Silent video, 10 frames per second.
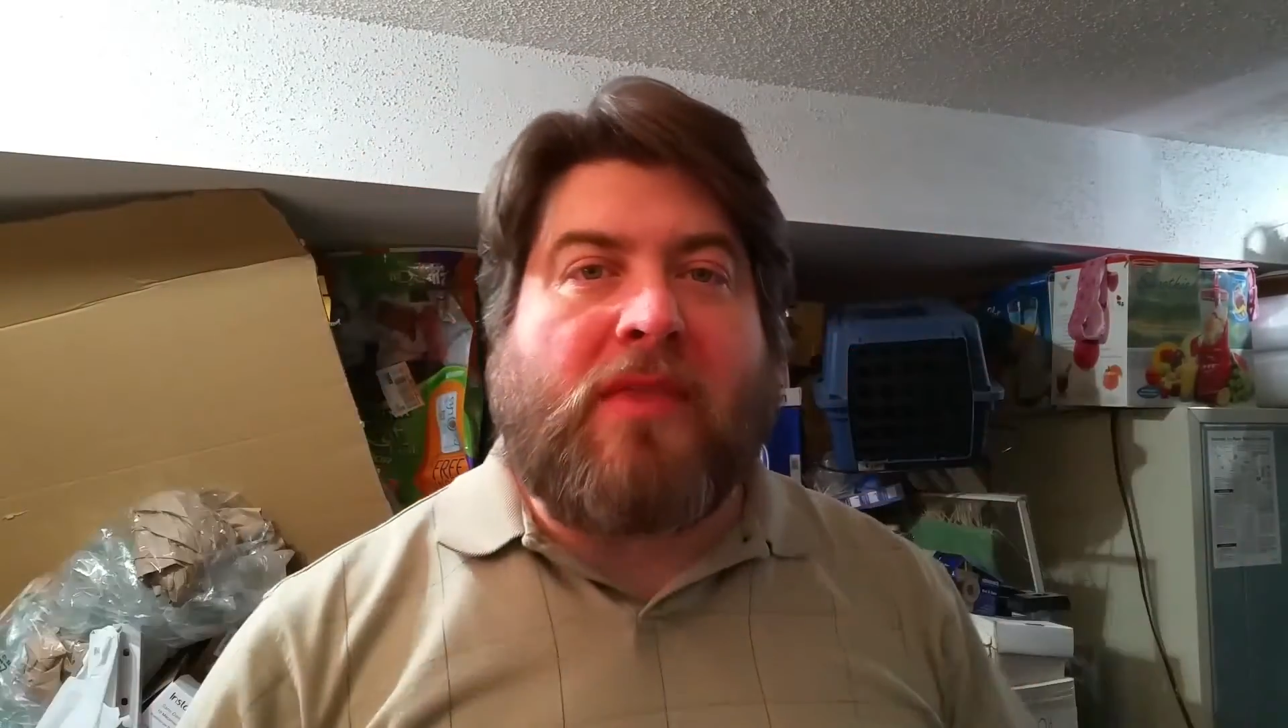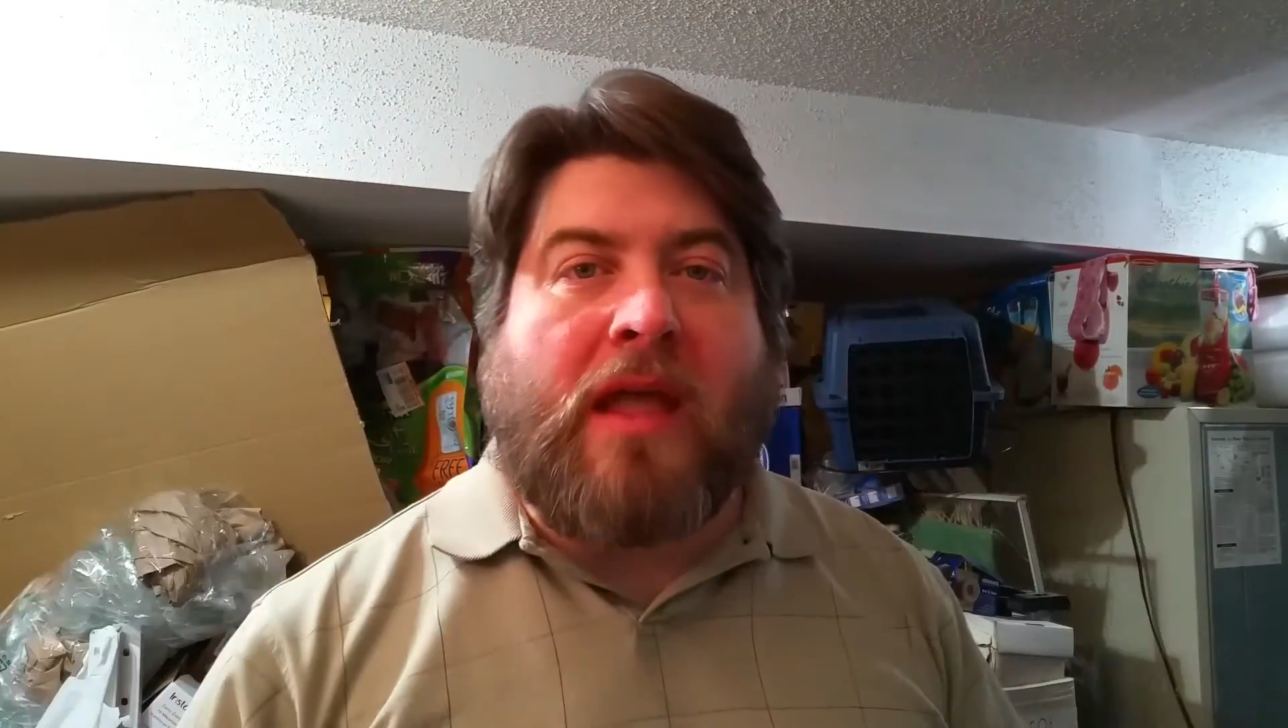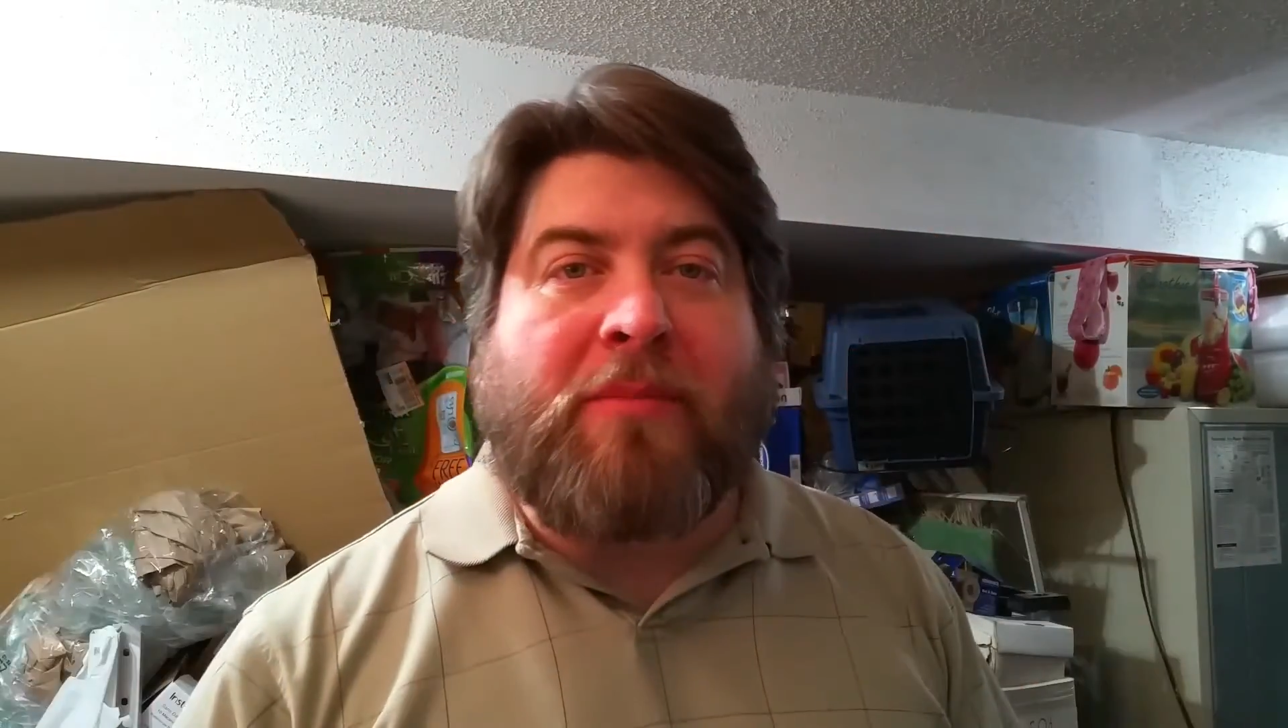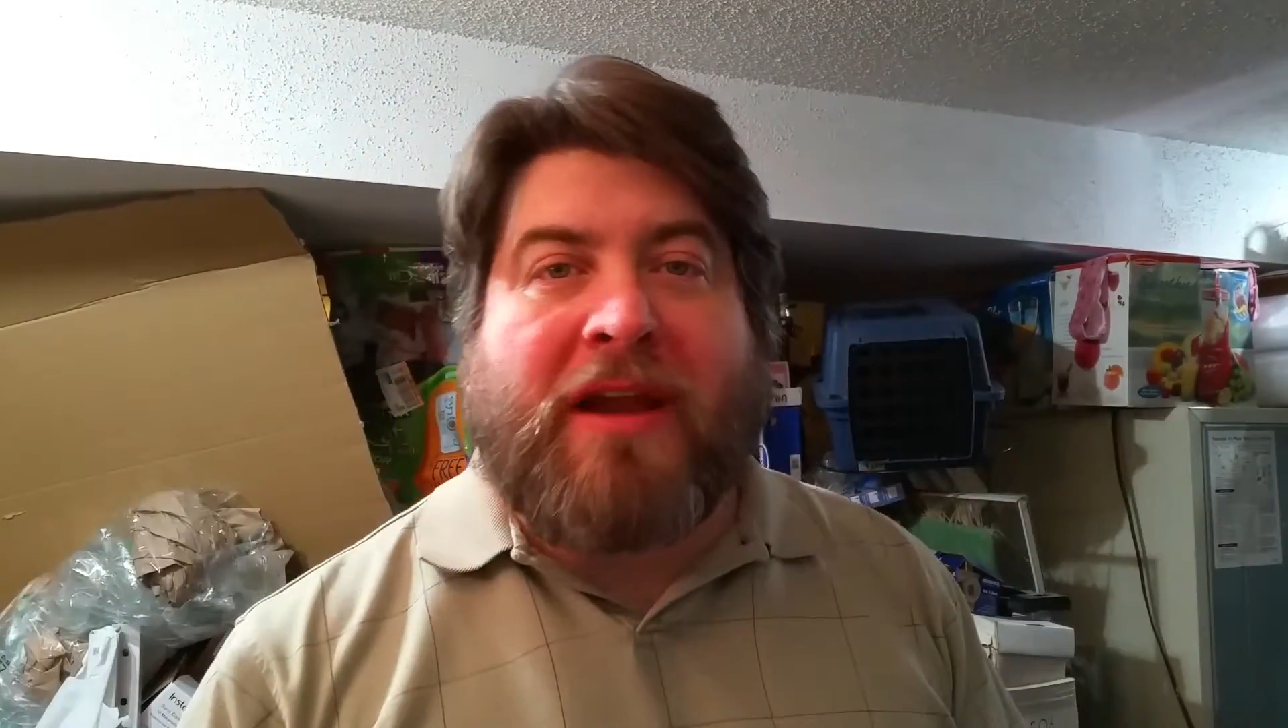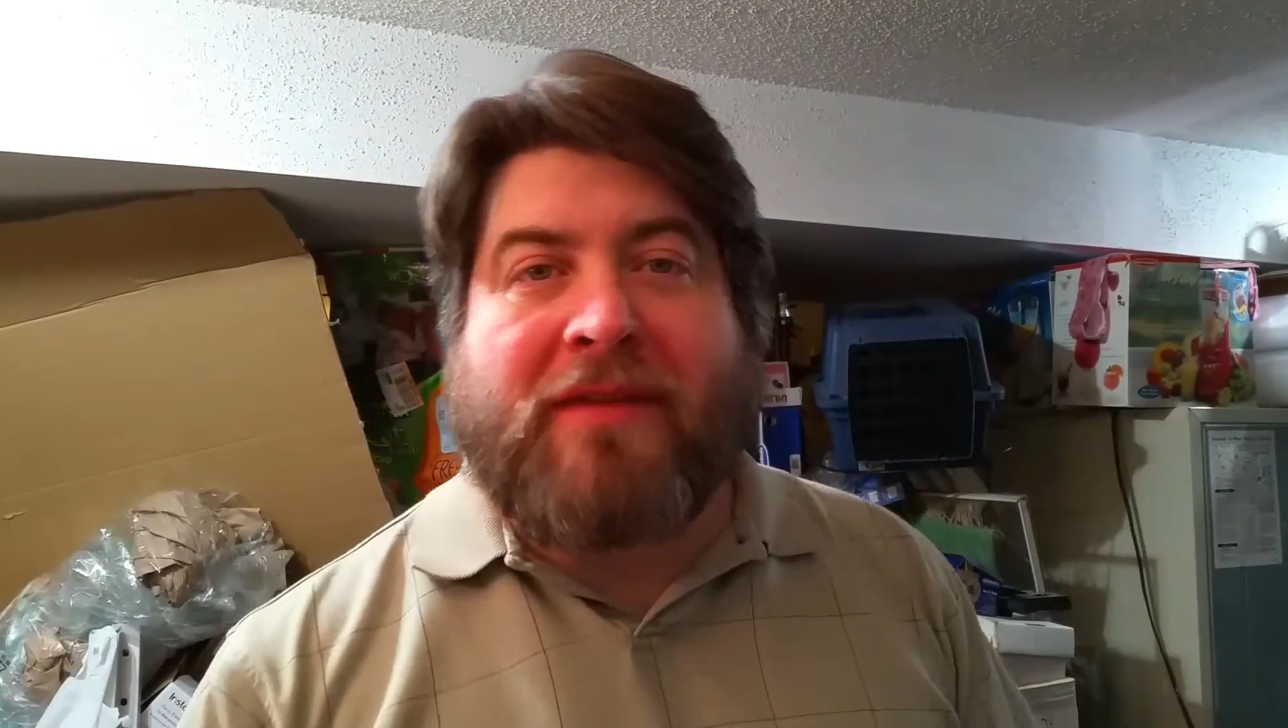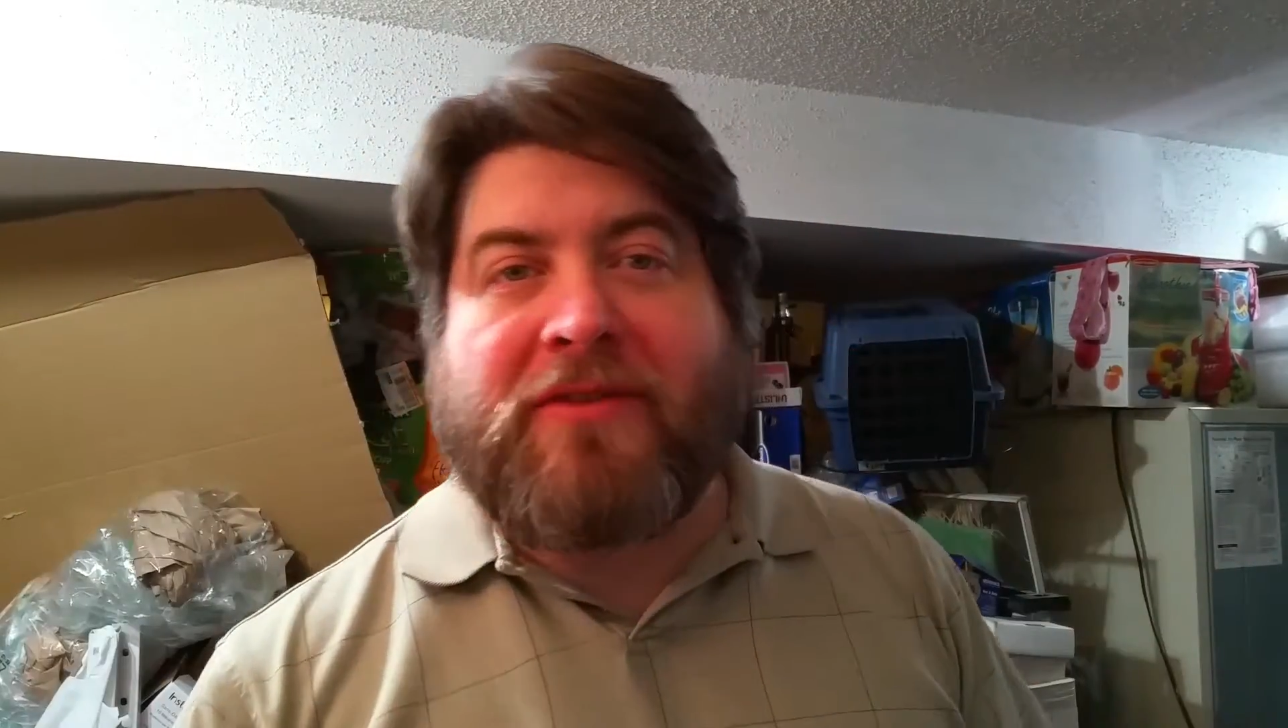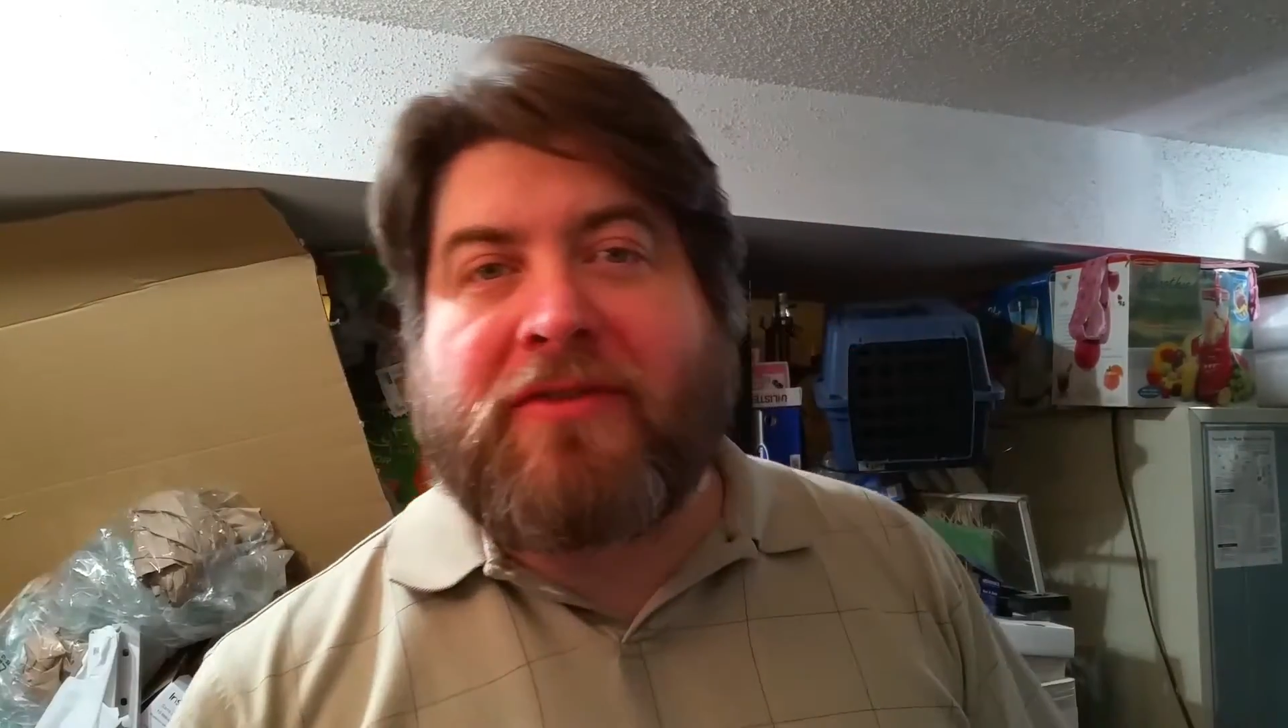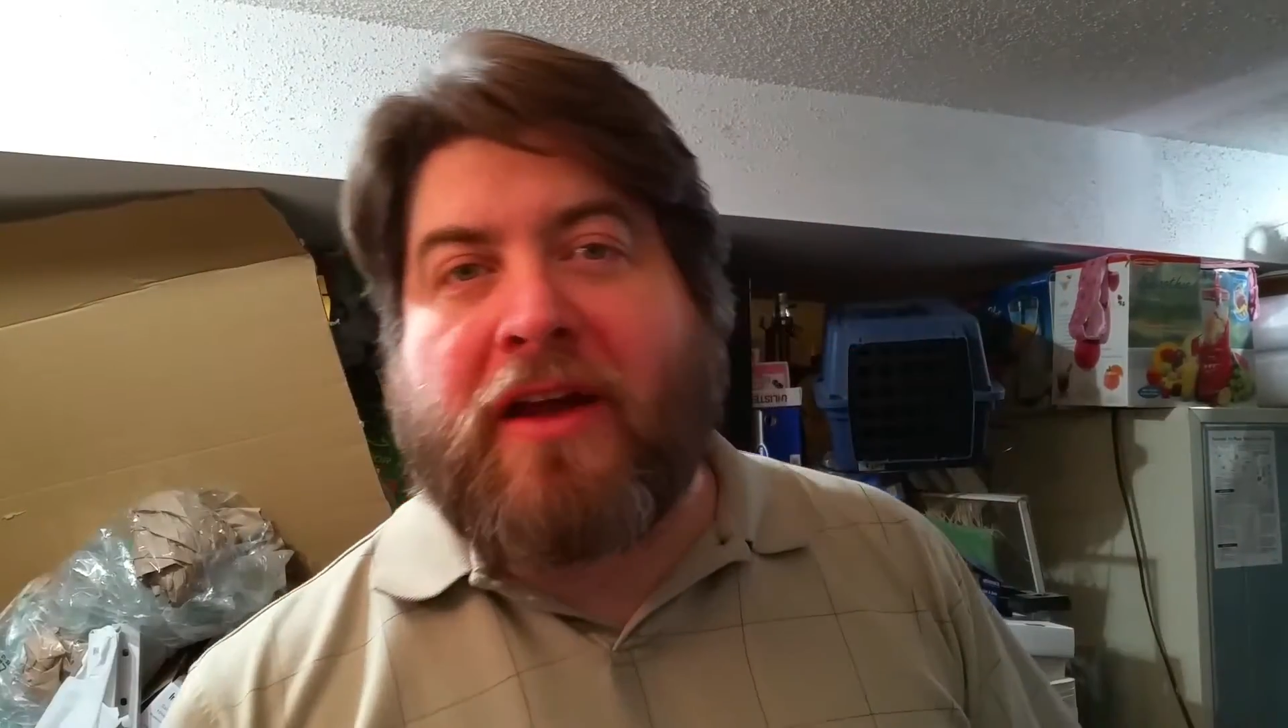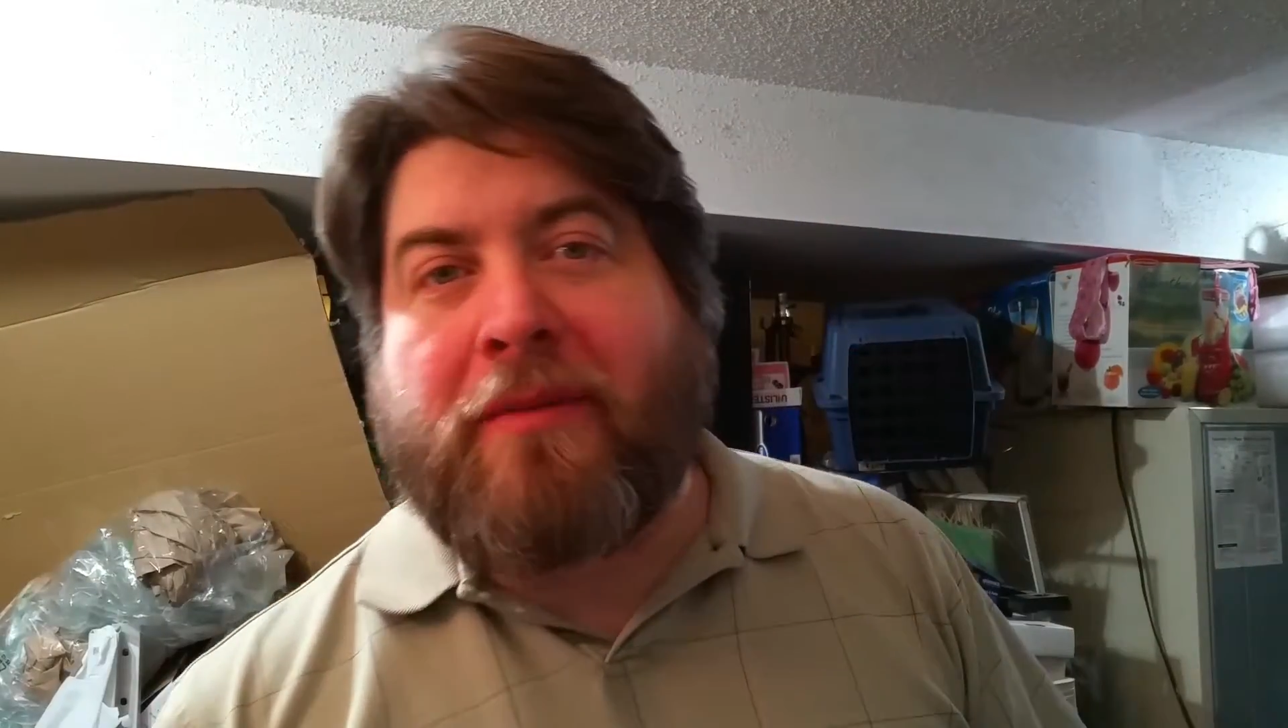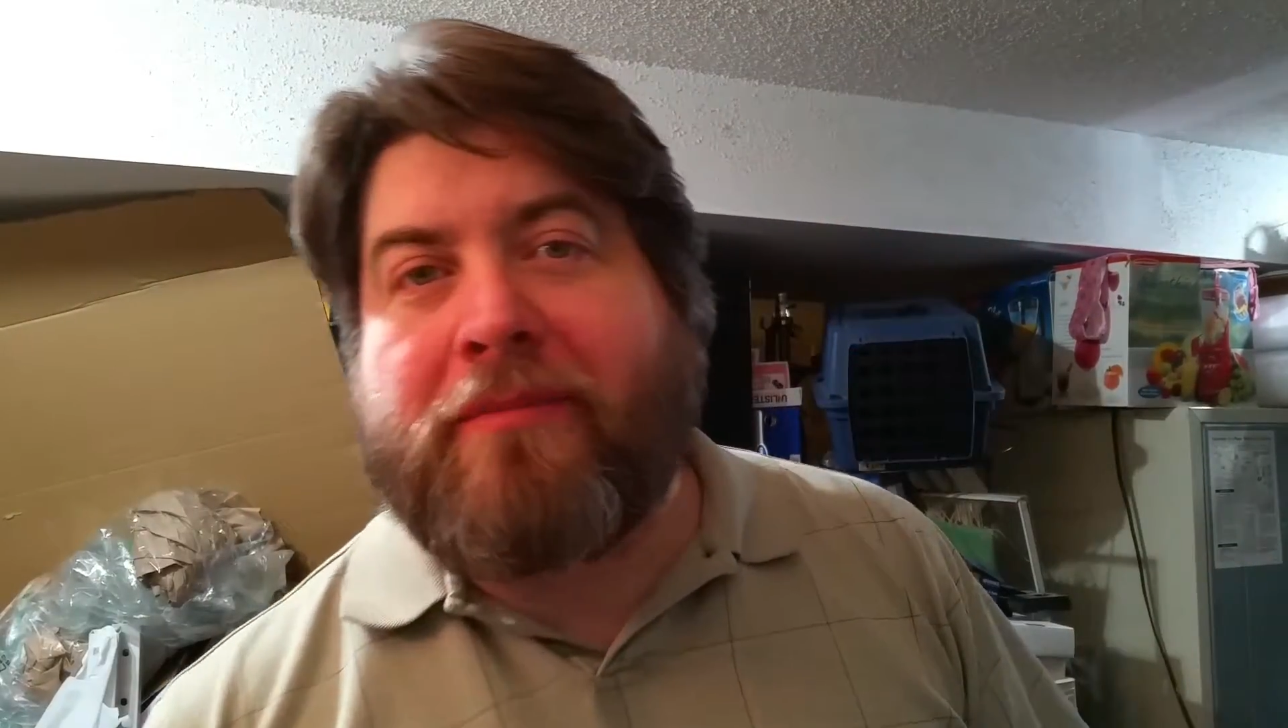I'm gonna have to
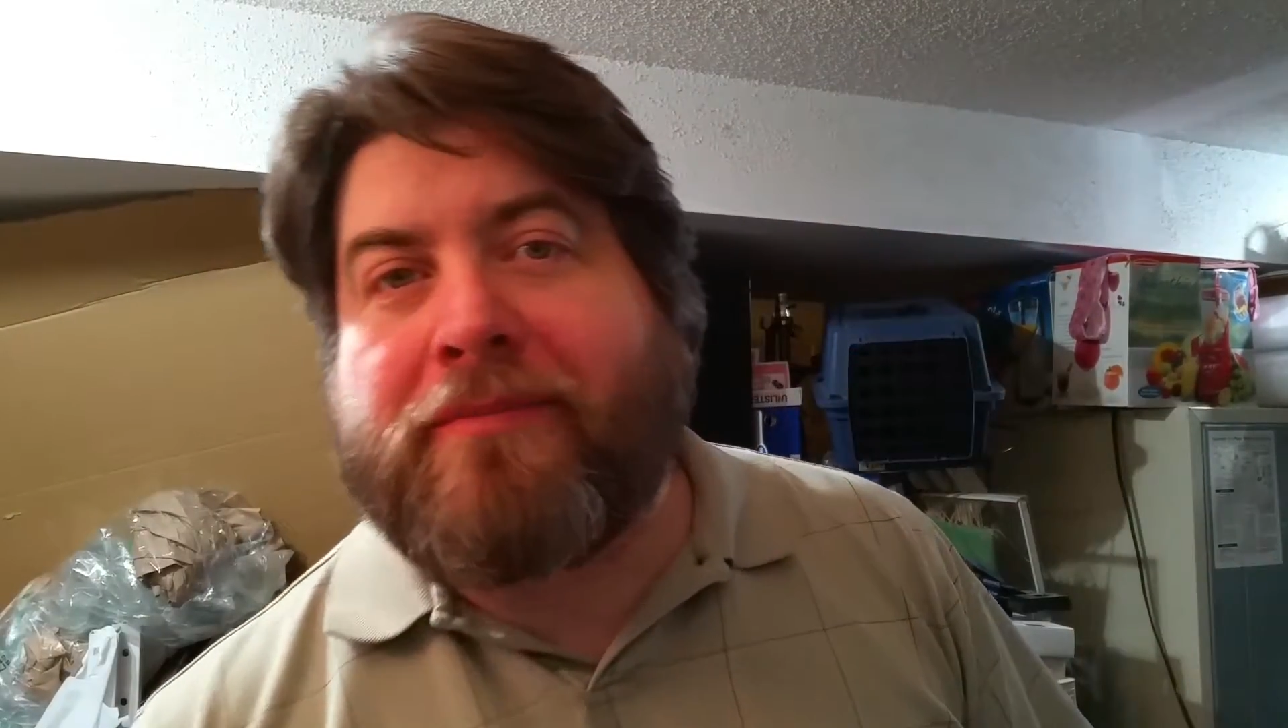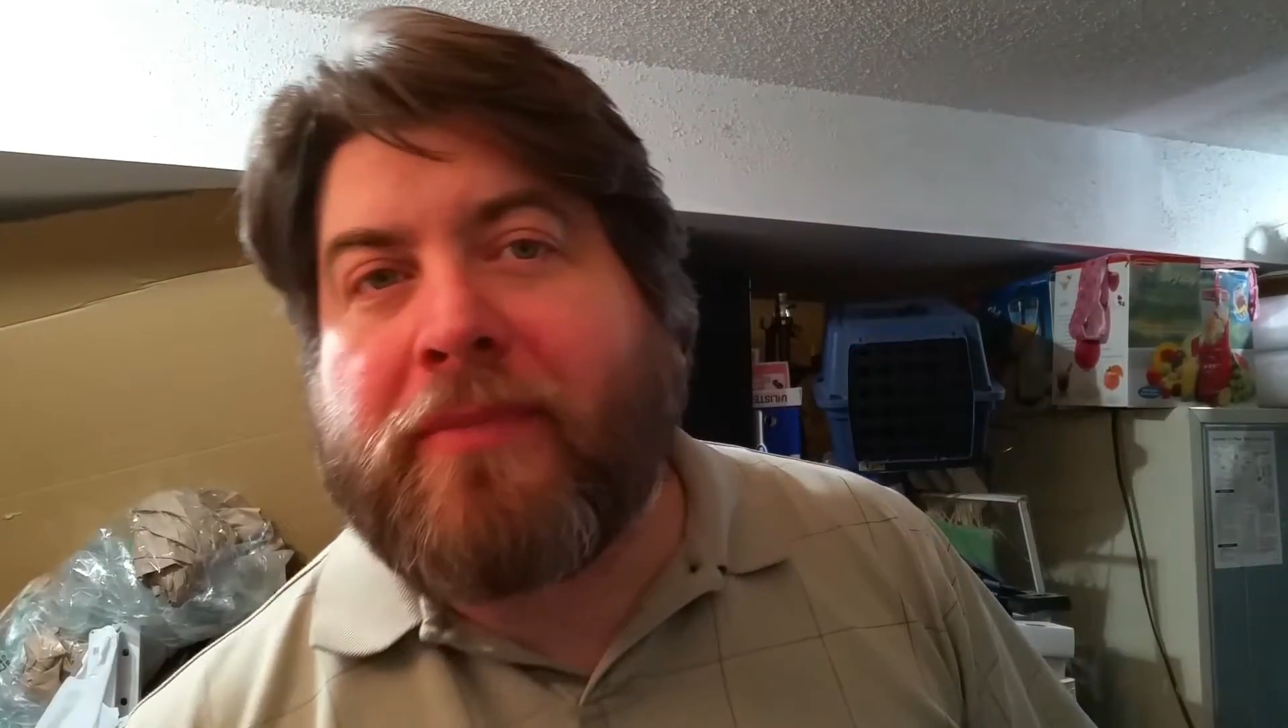stop